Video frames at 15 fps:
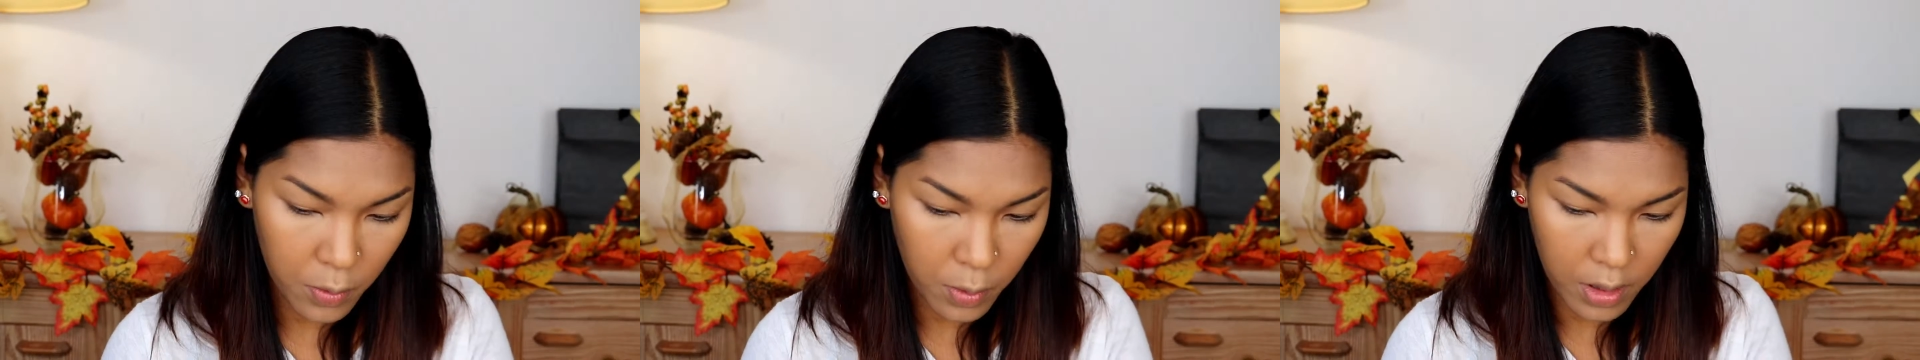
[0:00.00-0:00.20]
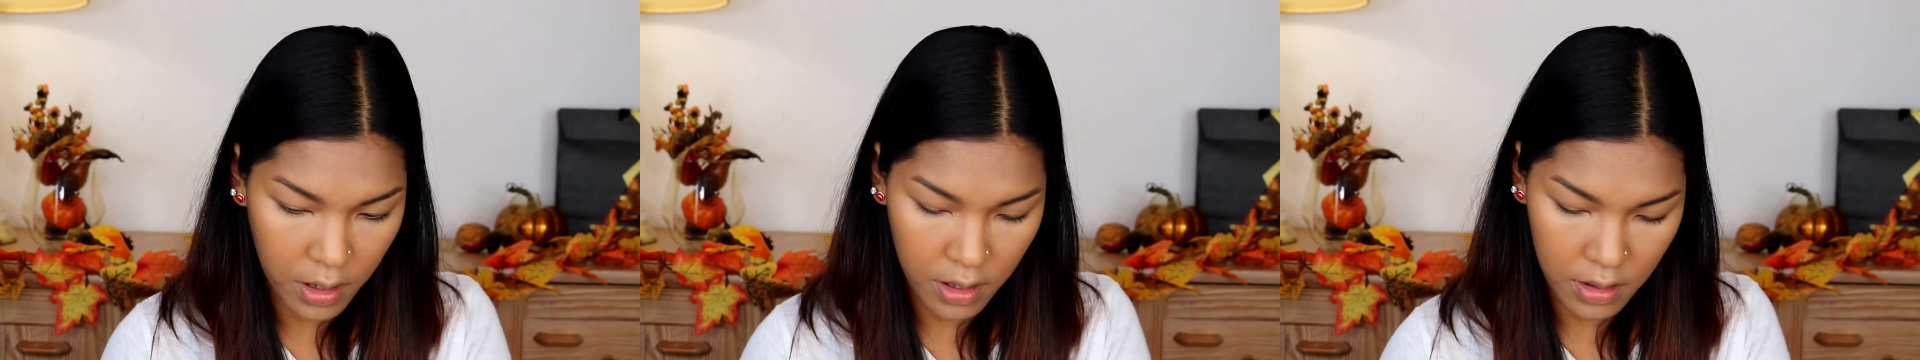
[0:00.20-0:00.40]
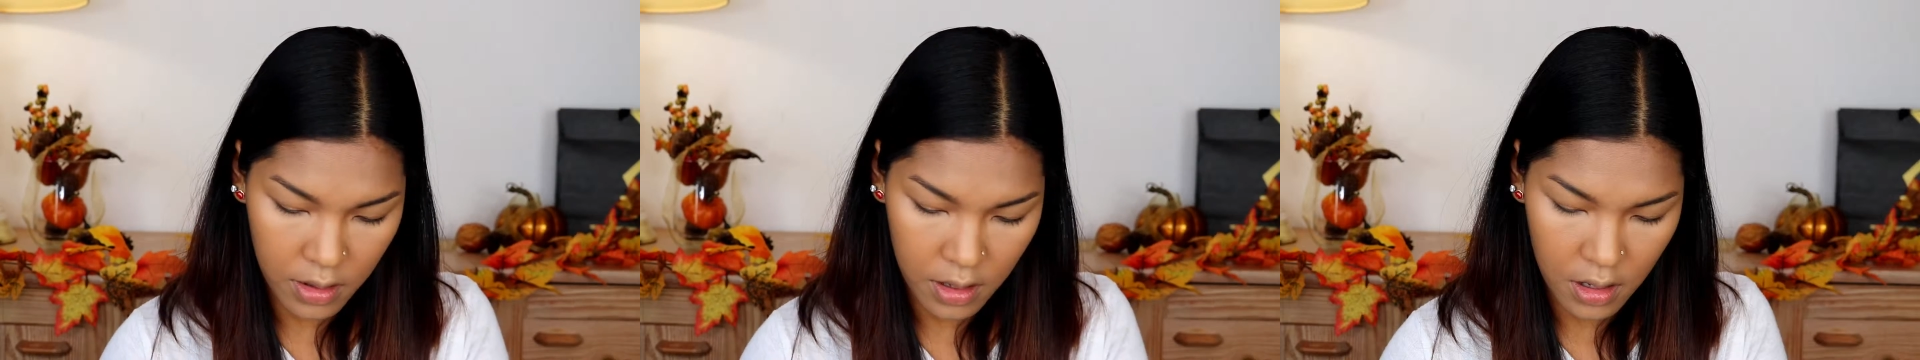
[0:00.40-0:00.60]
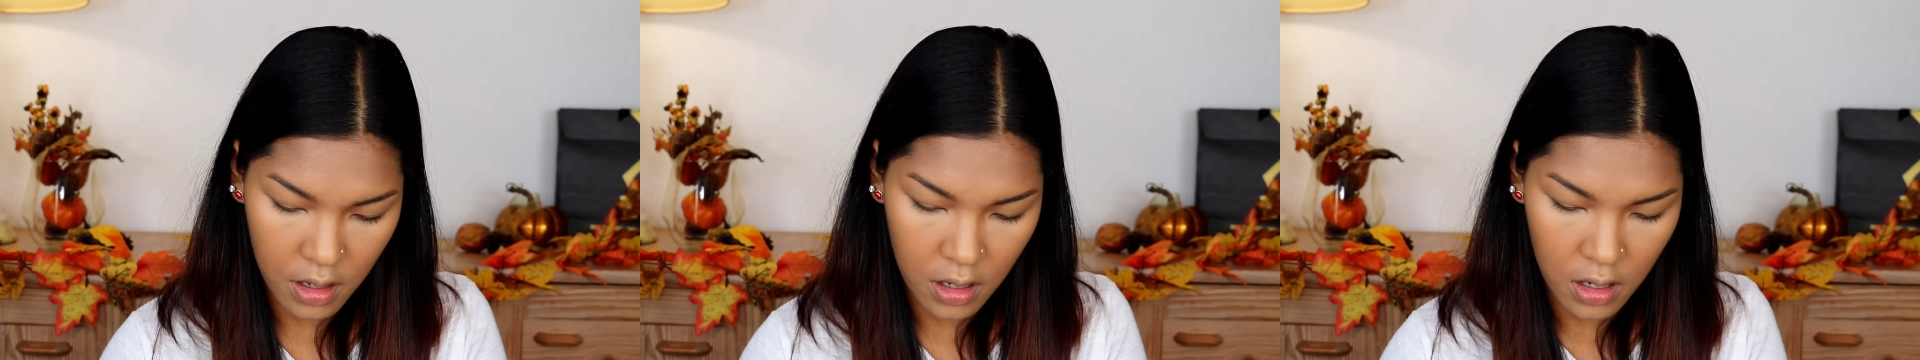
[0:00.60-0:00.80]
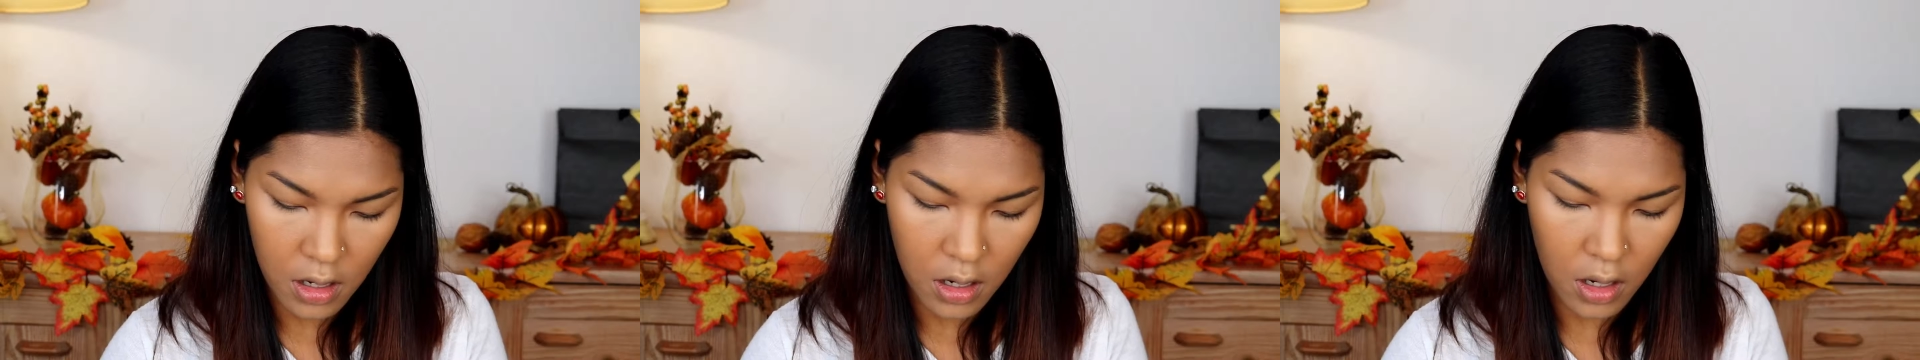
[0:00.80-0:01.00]
with
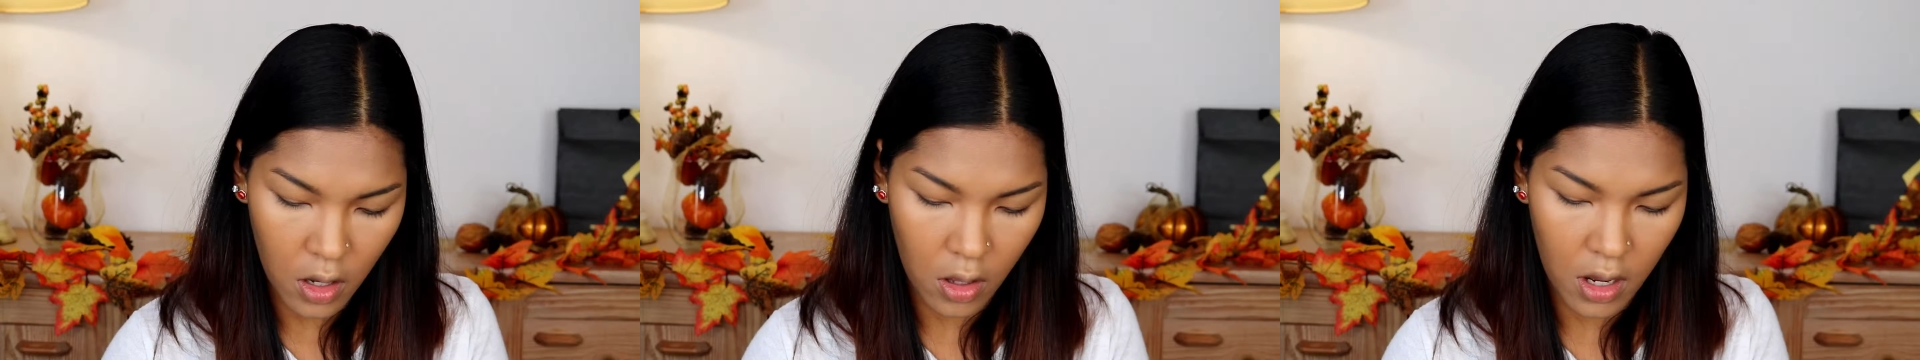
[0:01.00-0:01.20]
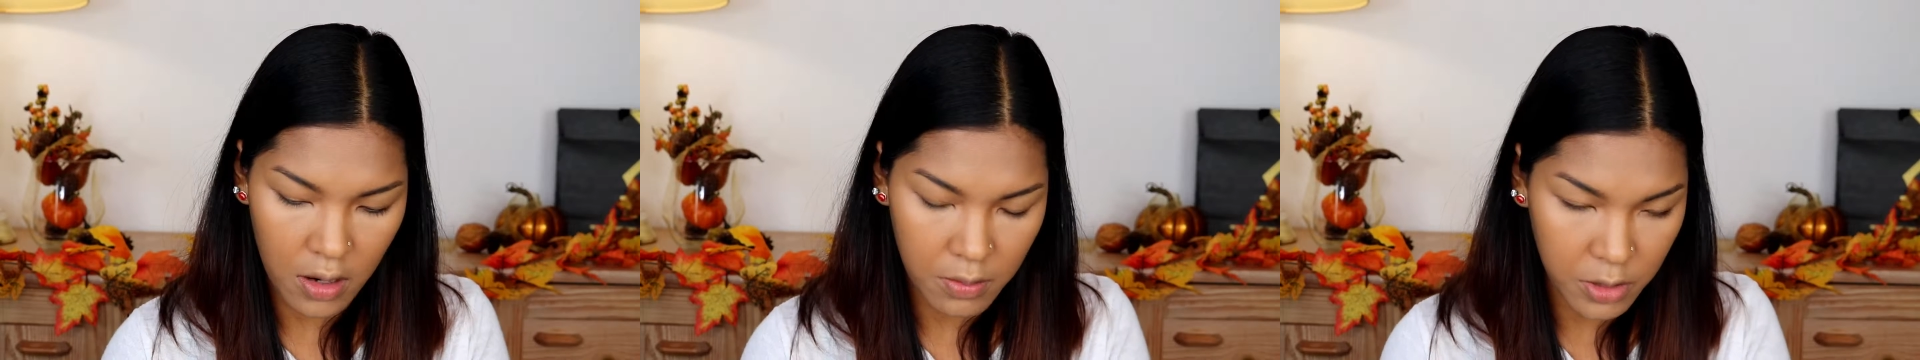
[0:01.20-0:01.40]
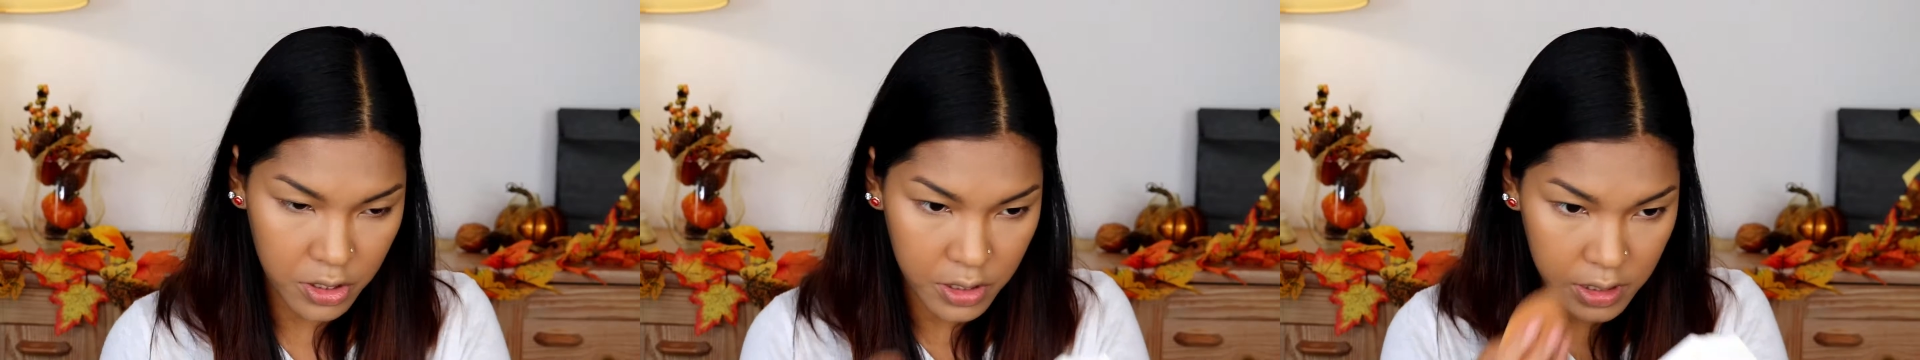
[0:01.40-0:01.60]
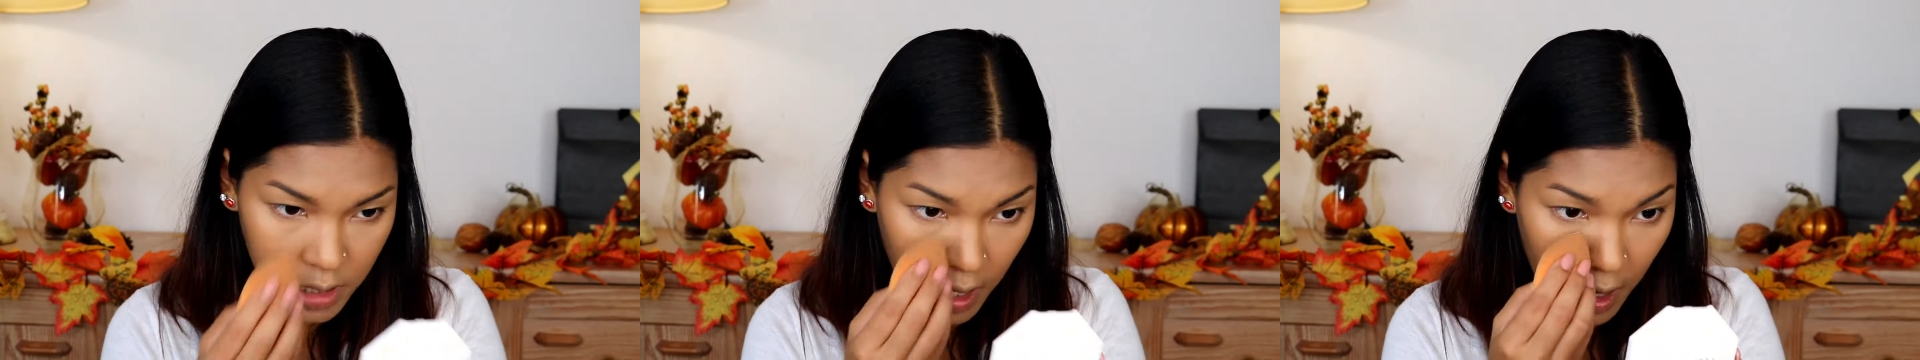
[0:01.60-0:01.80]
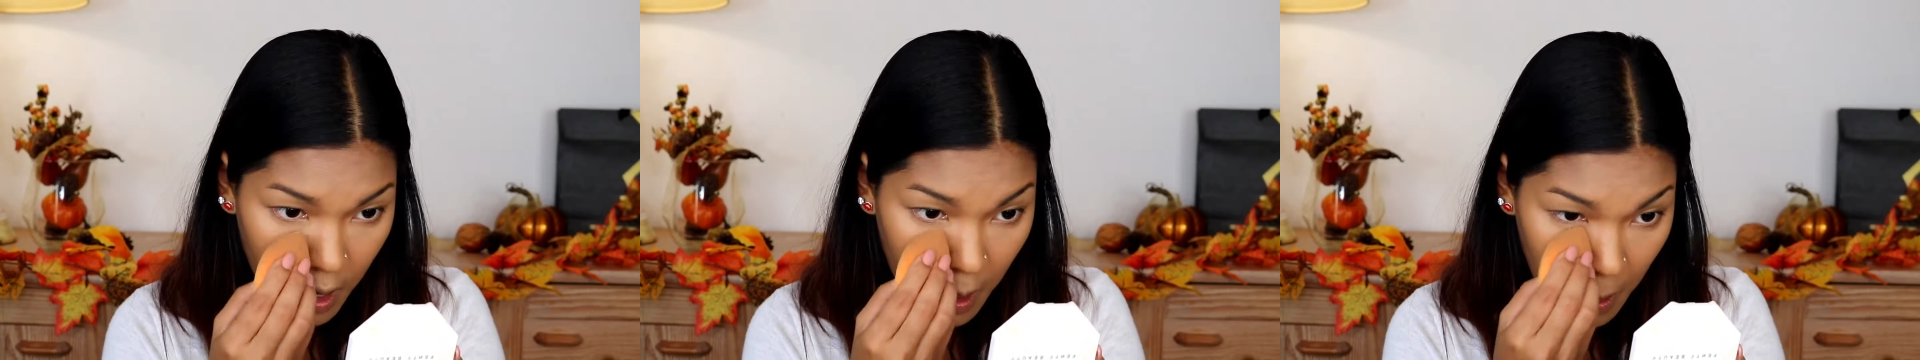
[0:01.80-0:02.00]

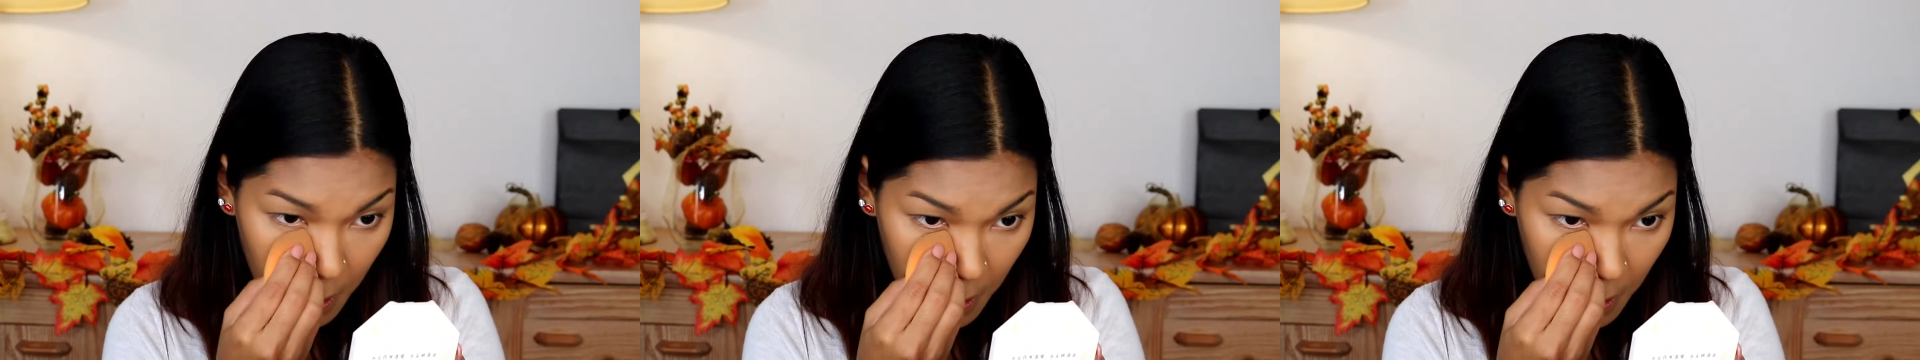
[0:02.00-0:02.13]
Mercier.